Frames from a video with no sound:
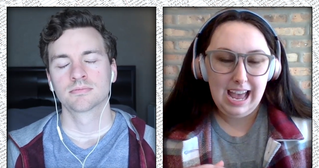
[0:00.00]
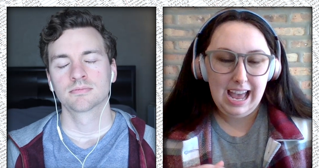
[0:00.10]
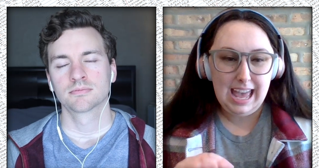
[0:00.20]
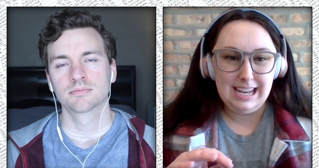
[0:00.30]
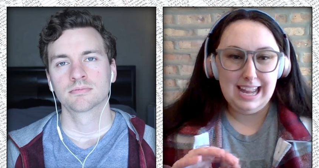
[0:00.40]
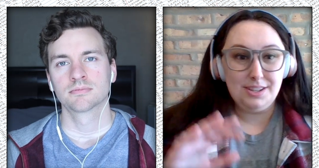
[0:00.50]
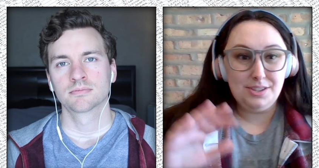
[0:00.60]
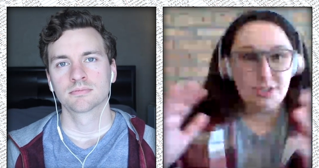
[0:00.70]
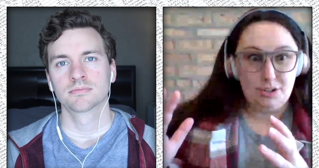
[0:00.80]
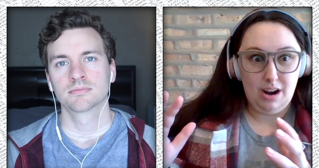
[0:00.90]
Speaker 1: and
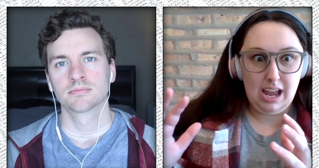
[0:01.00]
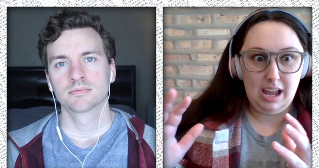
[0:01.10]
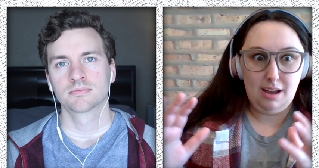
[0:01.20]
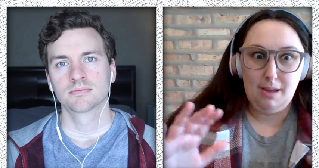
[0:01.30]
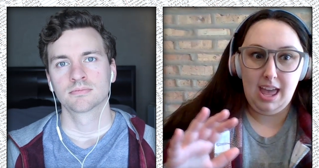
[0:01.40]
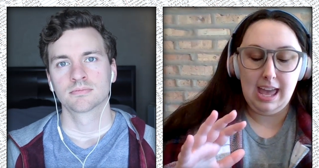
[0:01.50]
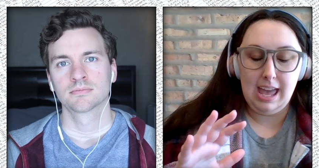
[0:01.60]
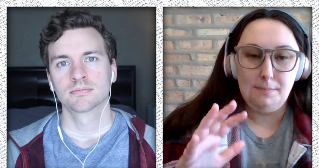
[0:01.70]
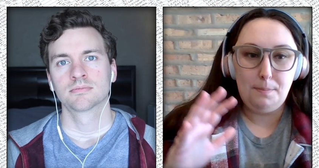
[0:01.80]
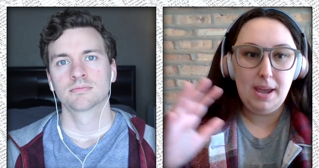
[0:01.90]
Instagram
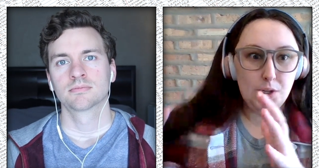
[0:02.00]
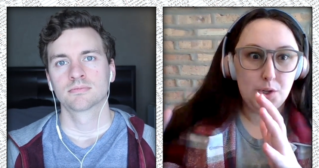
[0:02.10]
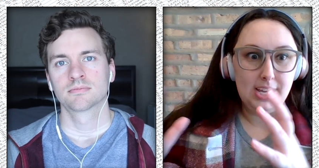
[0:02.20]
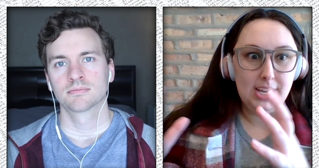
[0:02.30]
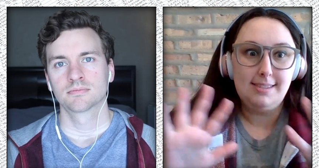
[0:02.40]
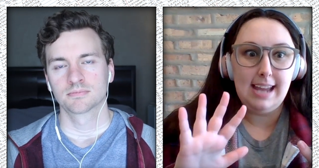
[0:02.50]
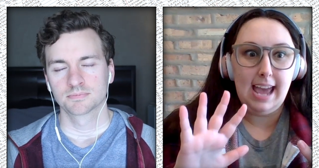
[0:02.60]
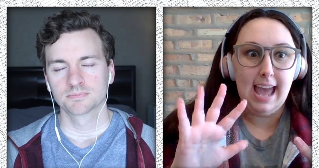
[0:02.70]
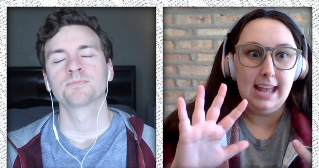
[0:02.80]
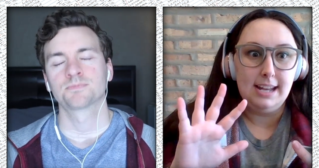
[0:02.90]
and Pinterest
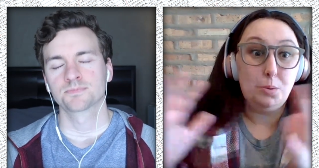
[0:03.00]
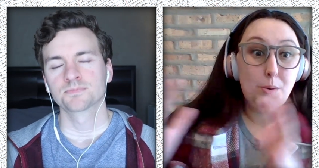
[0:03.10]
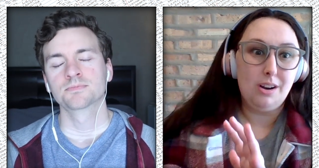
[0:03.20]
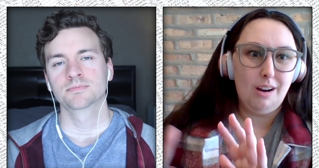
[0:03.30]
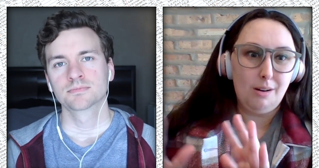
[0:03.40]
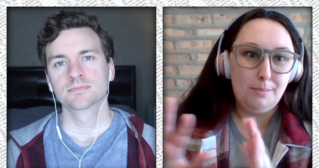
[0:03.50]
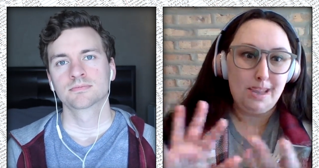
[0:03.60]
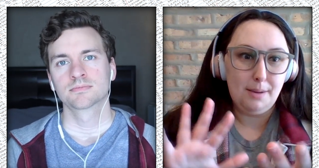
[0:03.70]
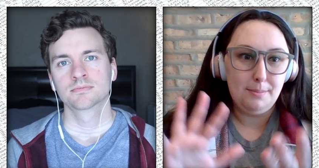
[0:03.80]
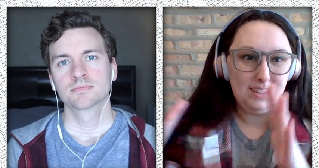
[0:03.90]
and Twitter are
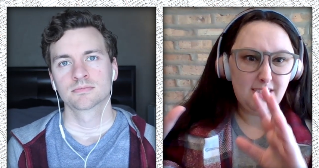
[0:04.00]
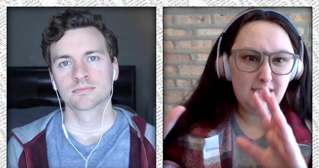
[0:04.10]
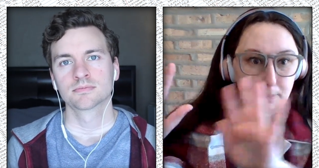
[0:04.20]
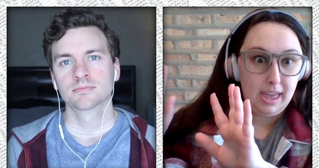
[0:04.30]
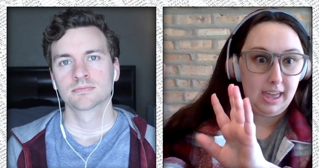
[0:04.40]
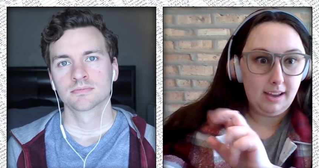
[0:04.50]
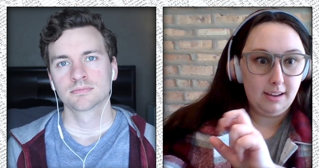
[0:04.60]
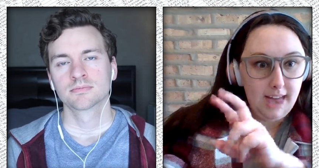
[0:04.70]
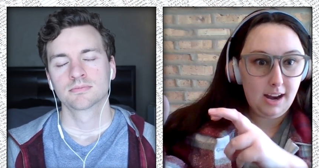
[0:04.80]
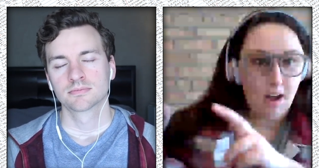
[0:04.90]
becoming like the big
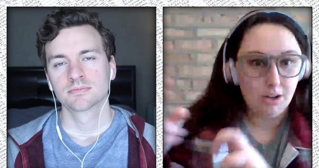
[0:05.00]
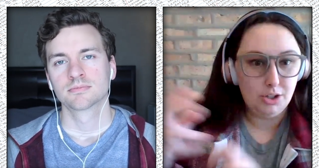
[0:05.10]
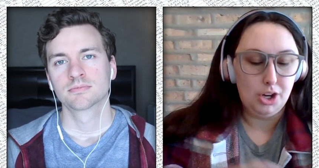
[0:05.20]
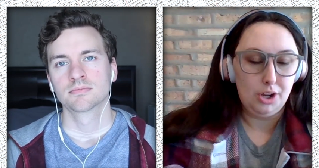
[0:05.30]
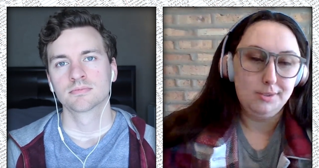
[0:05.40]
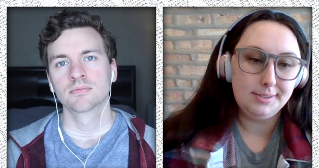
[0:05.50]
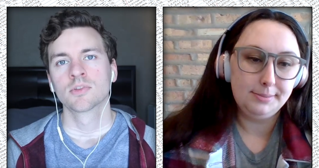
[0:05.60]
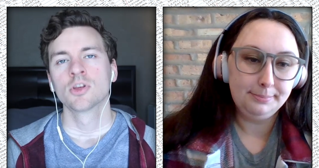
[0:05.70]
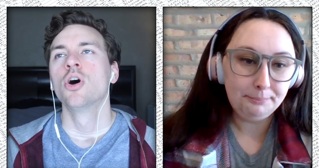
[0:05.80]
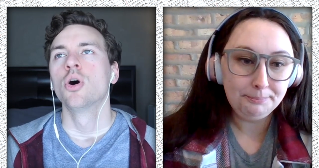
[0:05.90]
head honchos.
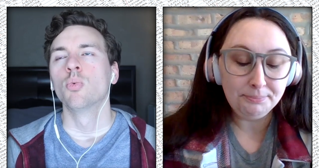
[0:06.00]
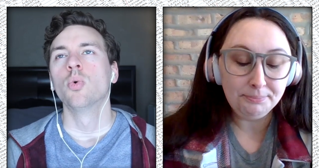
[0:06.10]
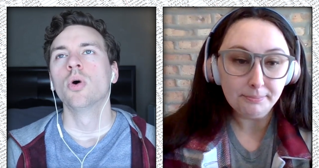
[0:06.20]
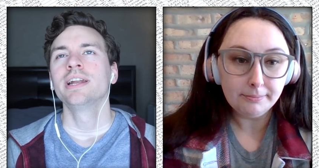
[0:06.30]
Speaker 2: What